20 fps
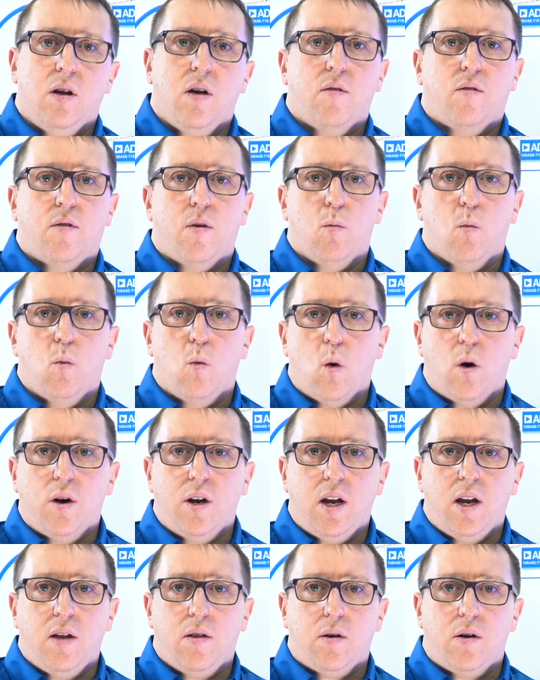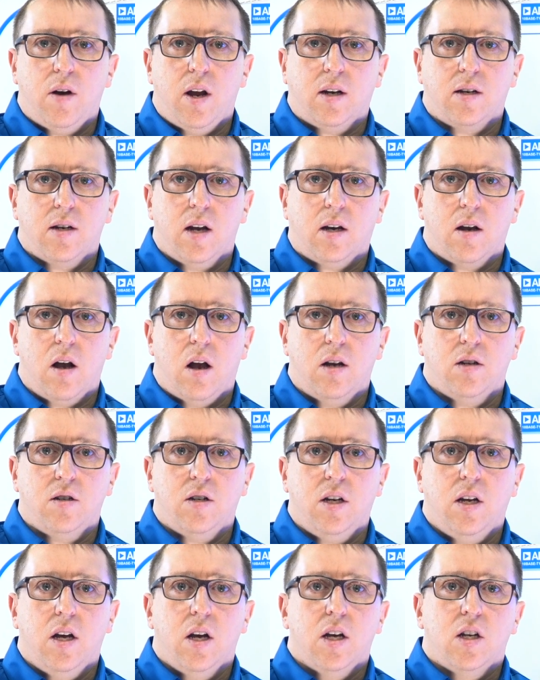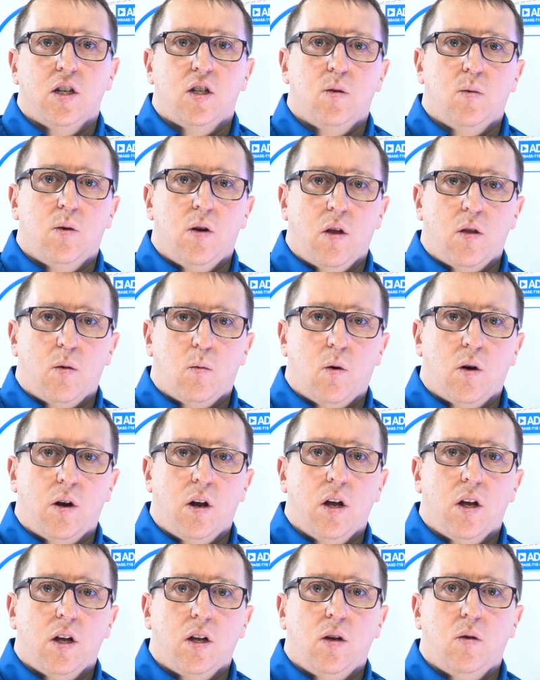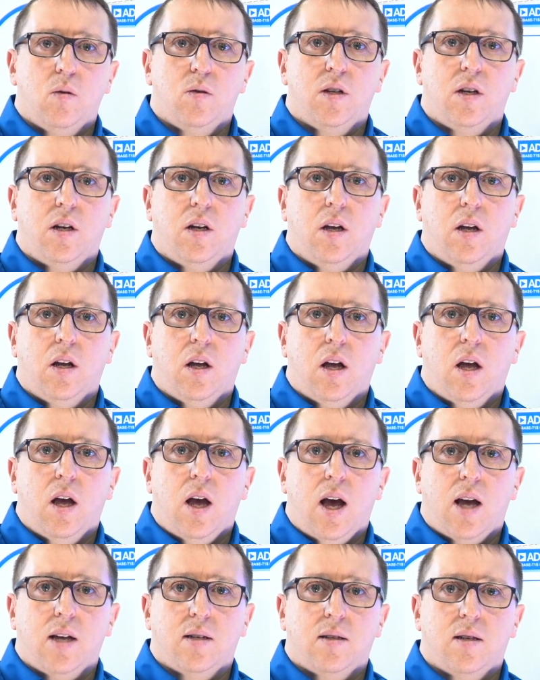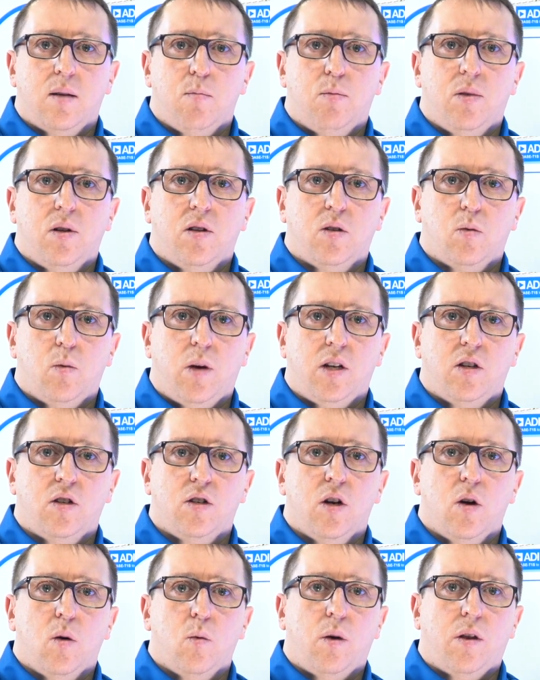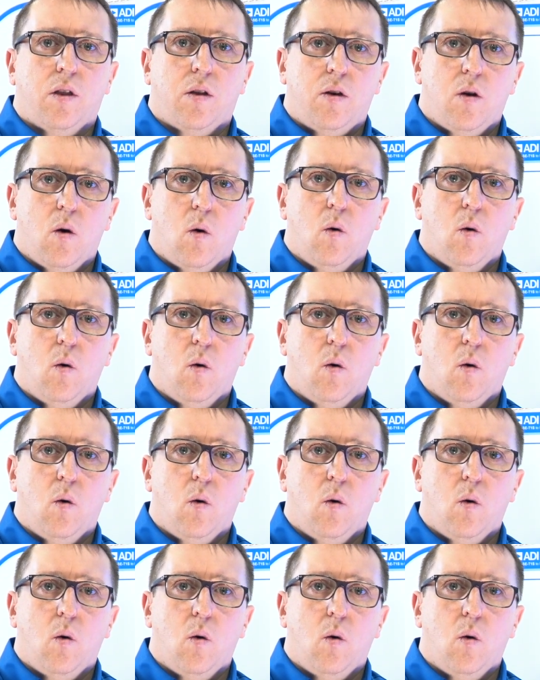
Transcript: from one Ethernet technology to another one using a simple switch with no